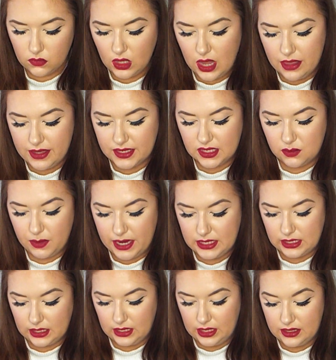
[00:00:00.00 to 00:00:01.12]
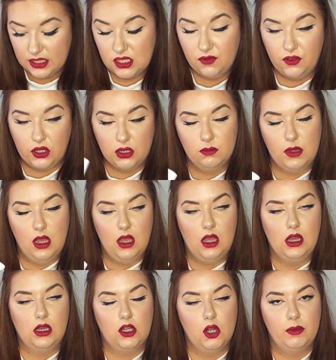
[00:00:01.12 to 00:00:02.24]
and this is for
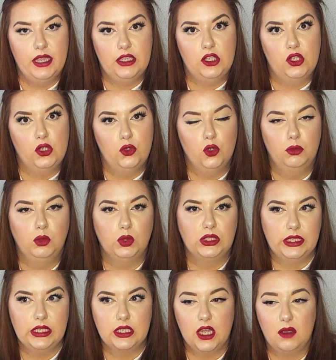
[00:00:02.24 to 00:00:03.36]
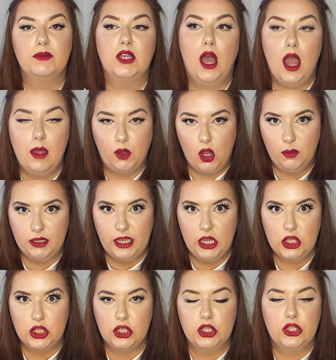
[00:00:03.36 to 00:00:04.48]
combination to normal skin types. I'm
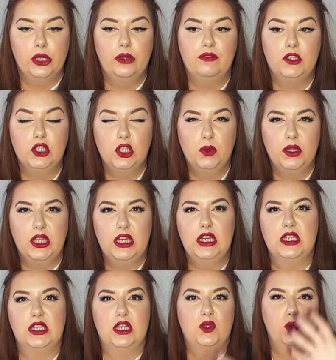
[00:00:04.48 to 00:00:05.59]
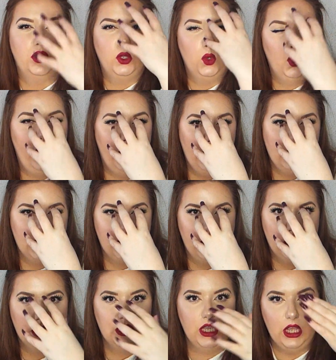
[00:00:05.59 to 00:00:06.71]
combination, so if you don't know what that is, that's when you're oily in the
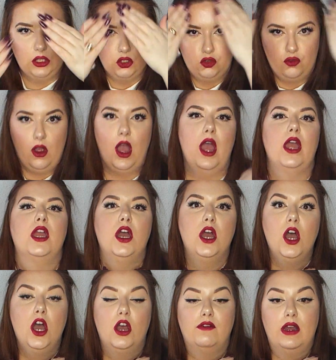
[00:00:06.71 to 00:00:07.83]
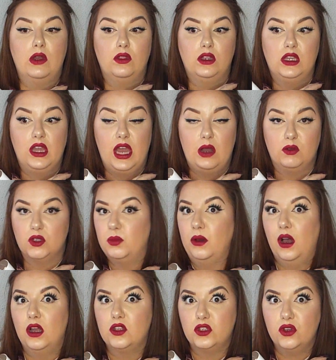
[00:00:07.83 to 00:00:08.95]
centre and dry around the outer
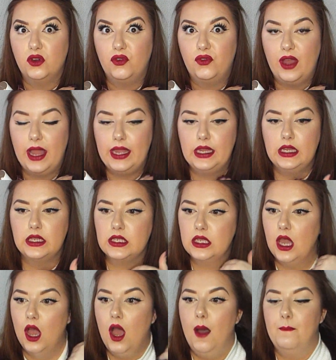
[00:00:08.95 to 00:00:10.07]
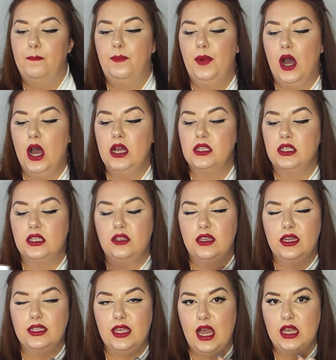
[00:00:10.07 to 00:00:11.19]
parts of your face. But
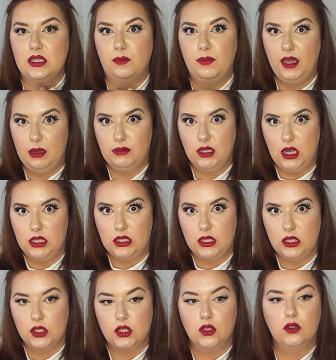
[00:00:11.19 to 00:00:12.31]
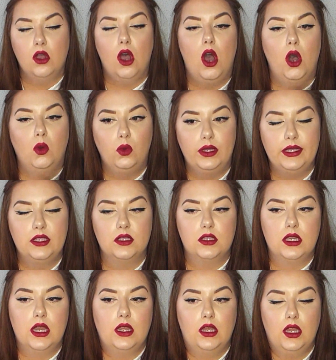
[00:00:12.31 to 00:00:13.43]
this has peptides in, so not only does
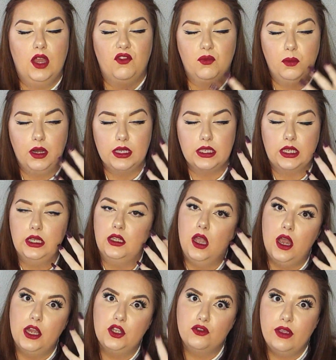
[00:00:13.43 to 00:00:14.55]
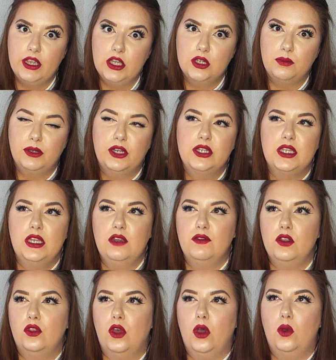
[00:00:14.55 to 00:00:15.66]
it give my skin hydration, because
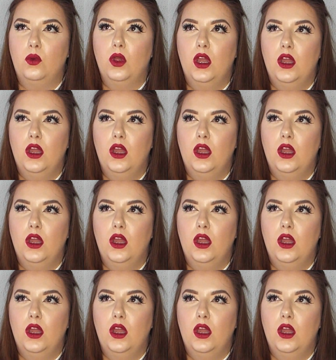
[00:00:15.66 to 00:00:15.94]
even though